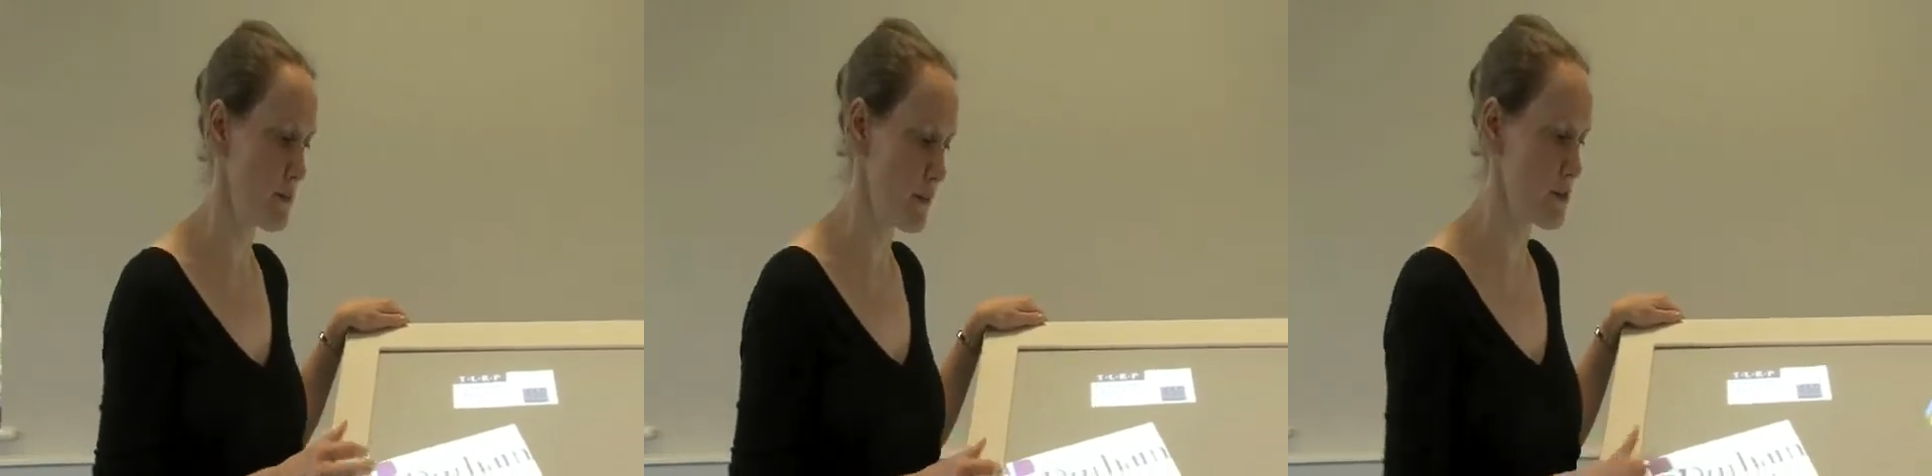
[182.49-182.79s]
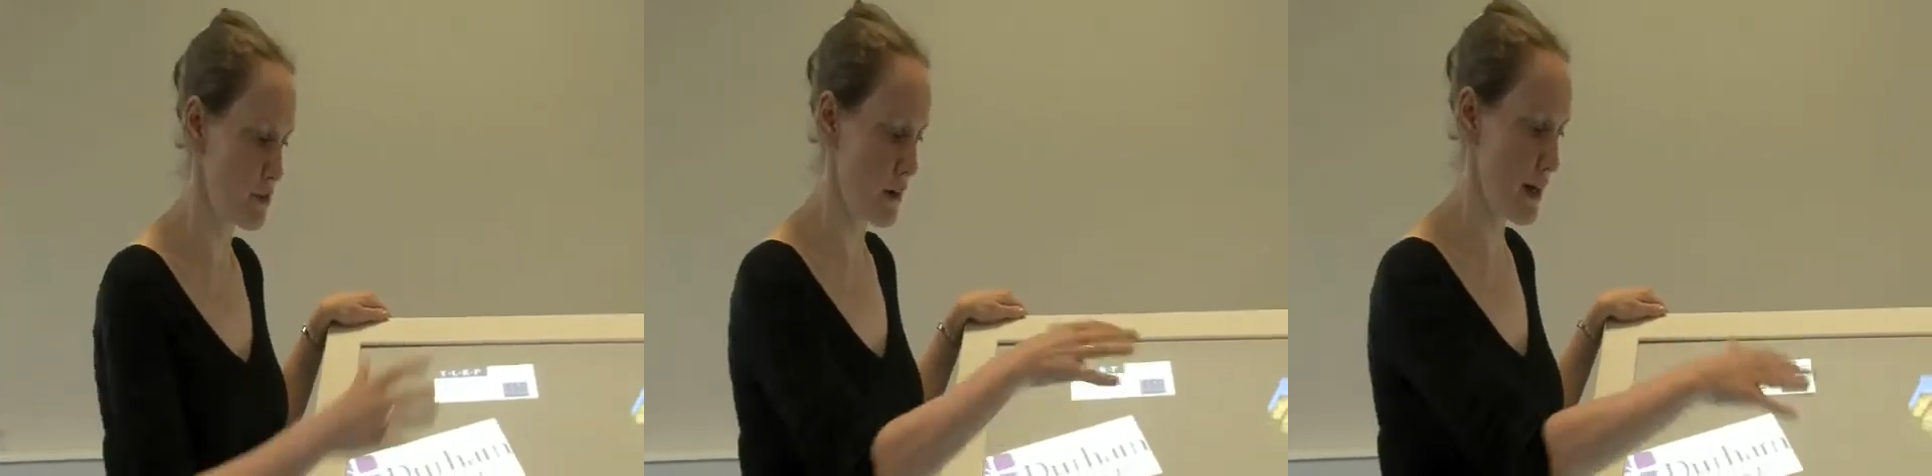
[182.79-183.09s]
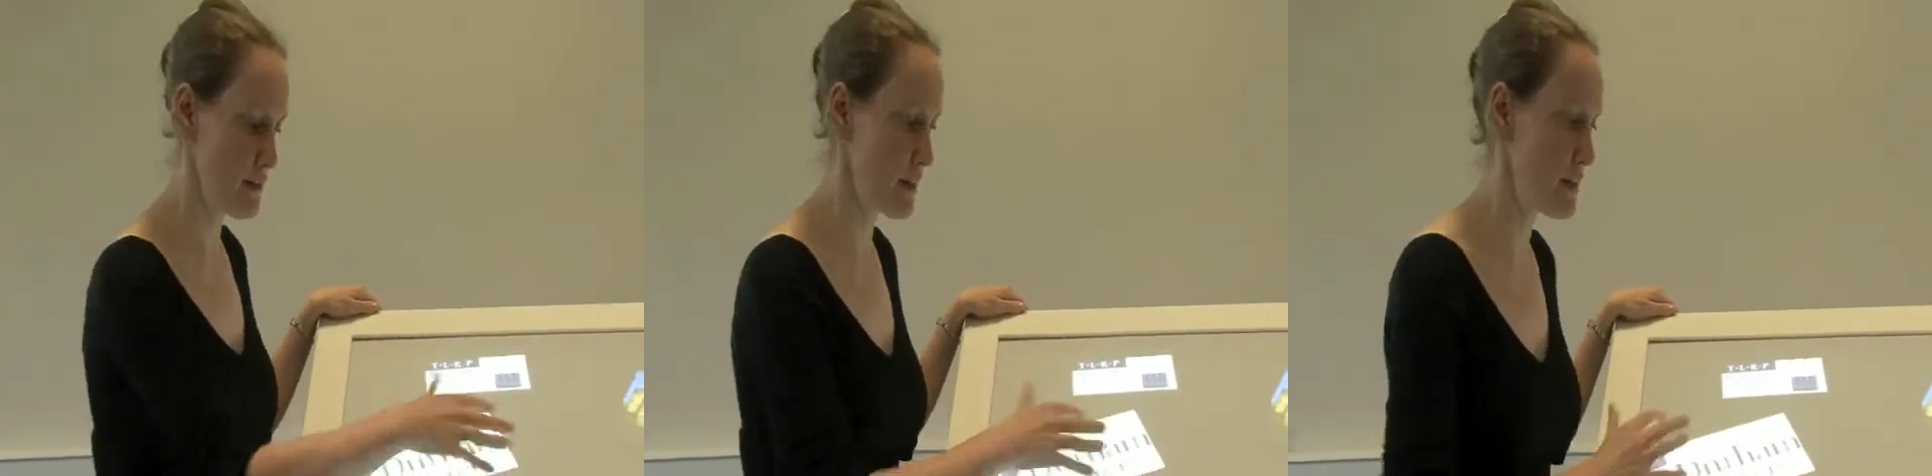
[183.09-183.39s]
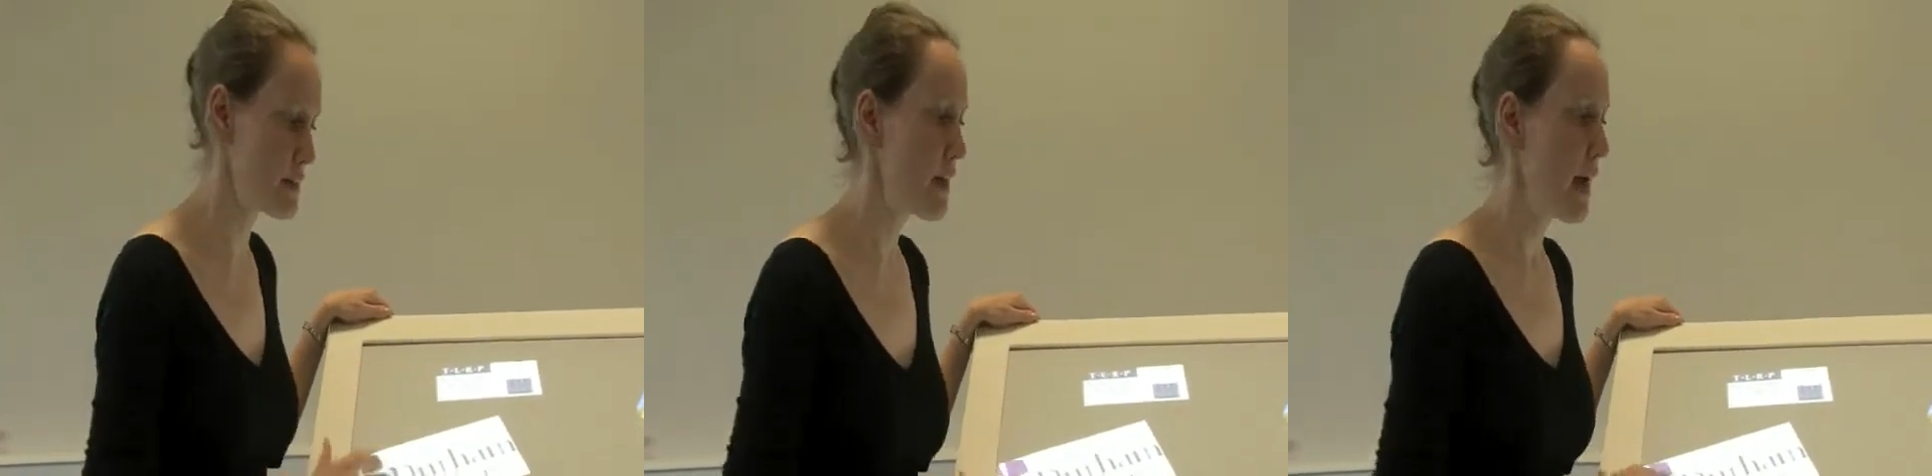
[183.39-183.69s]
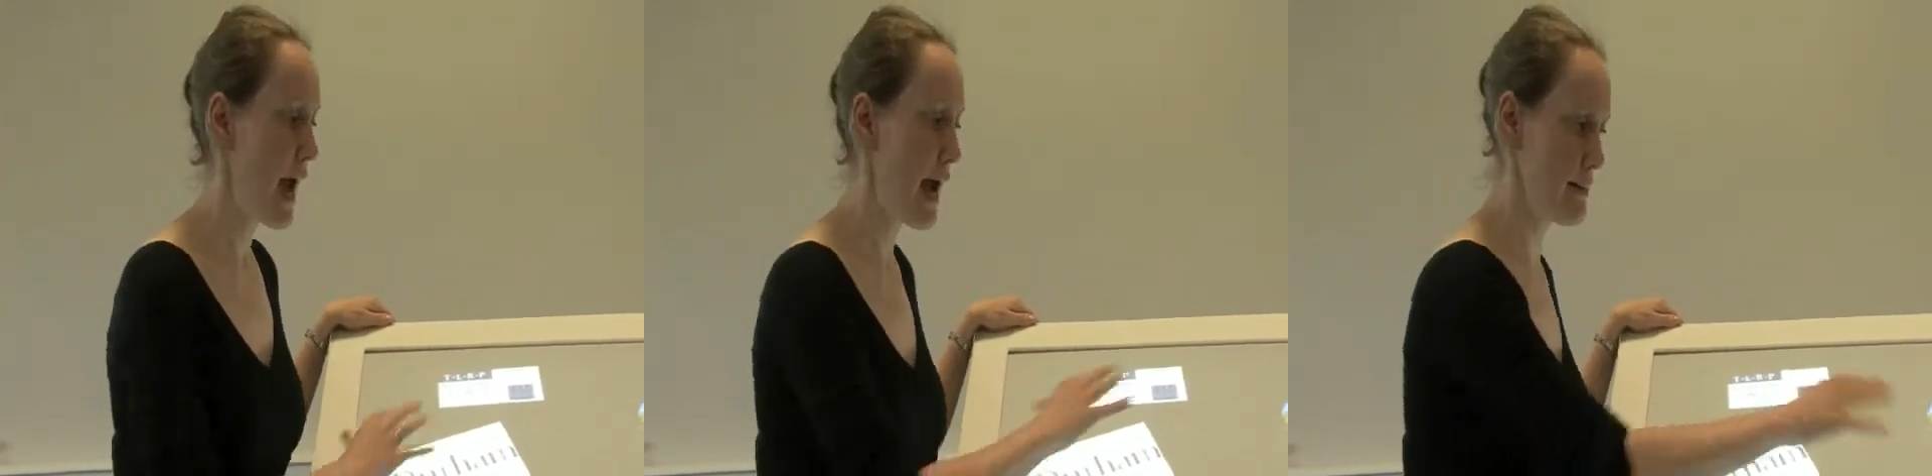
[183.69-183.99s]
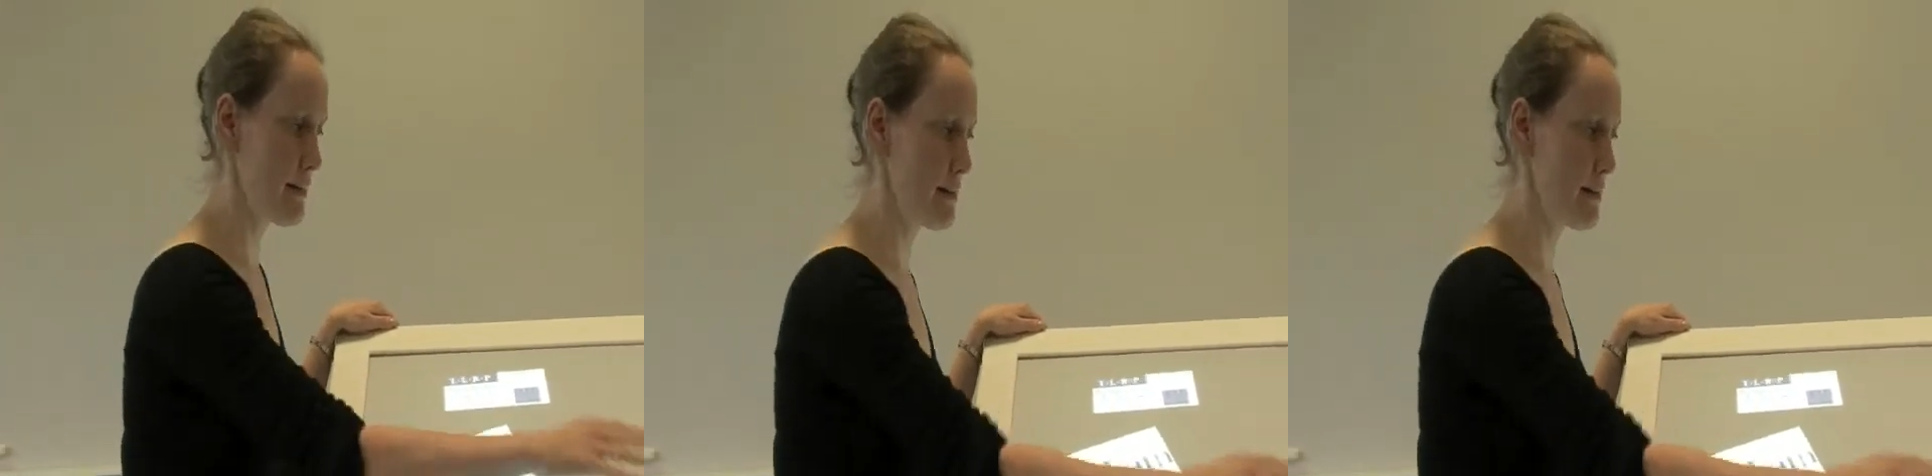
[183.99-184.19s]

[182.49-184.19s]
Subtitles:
that fits around it, and